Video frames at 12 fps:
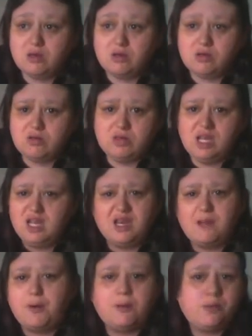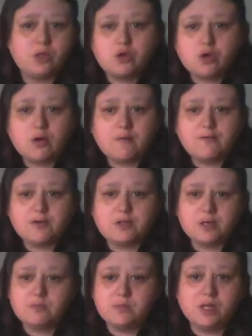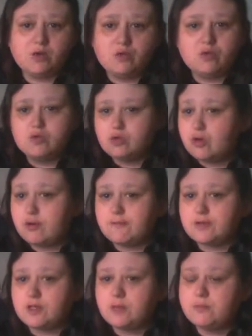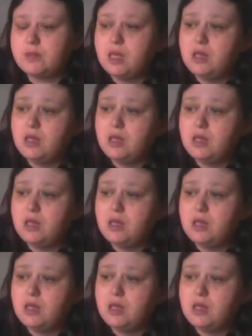need to nip up to the shop for something, the local shop for something,